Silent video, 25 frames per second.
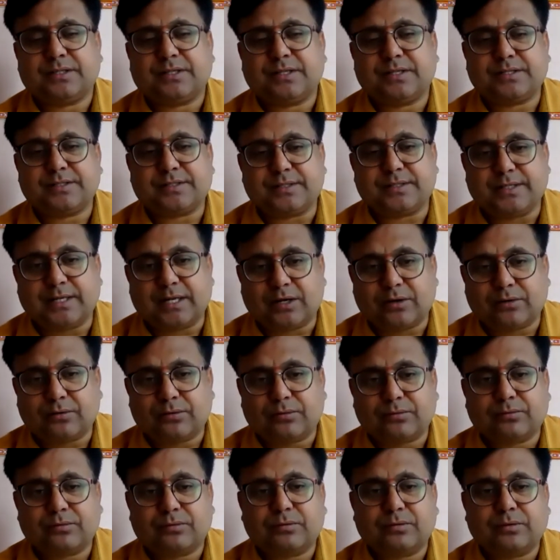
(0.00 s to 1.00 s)
his
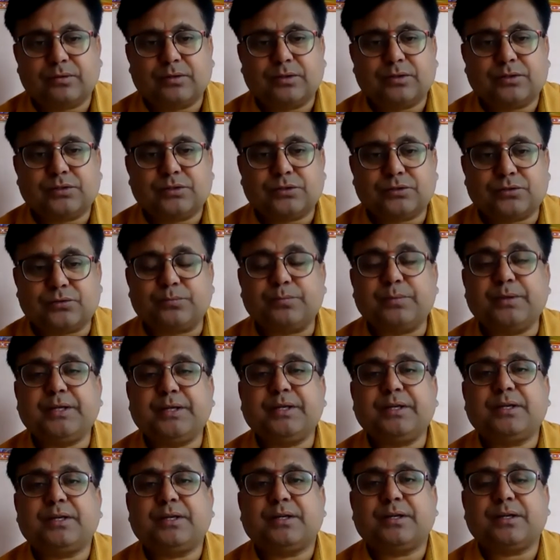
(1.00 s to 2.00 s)
love to
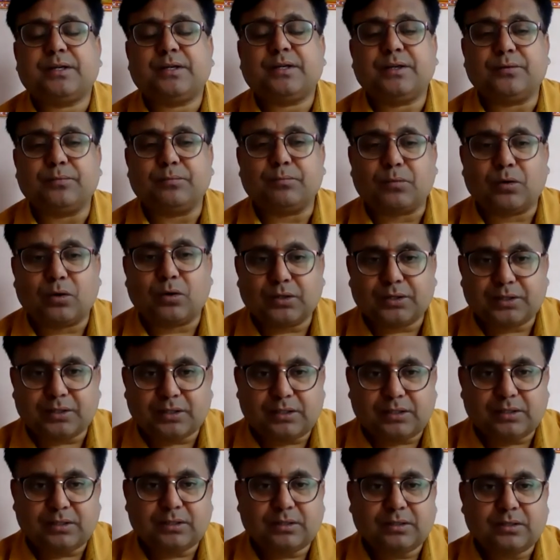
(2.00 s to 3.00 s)
be
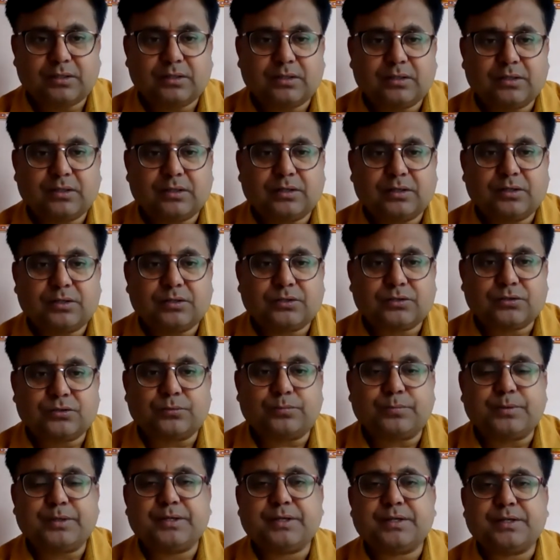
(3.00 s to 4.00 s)
immortal, to
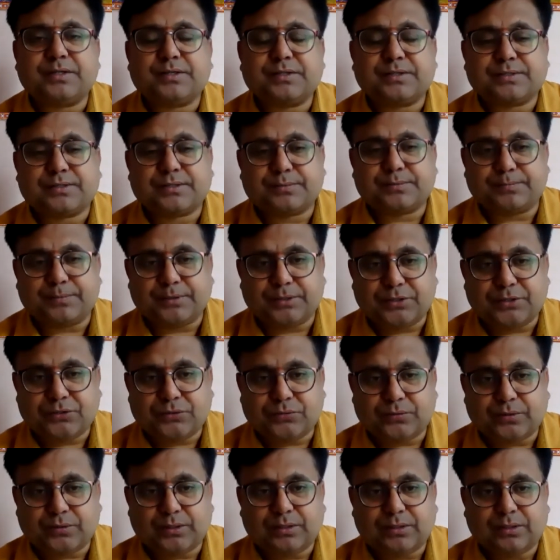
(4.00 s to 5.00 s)
be
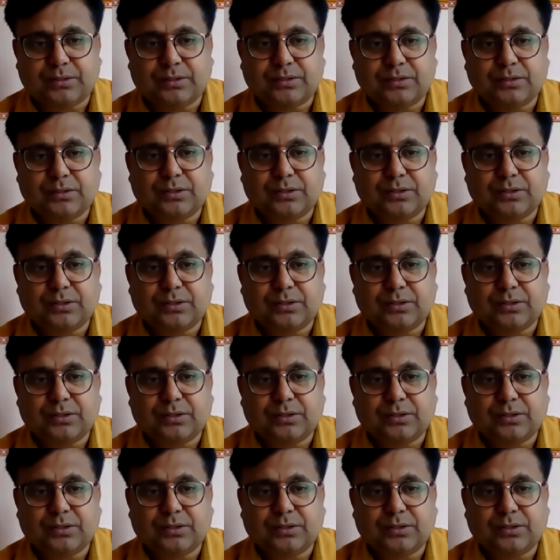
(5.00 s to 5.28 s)
spiritual,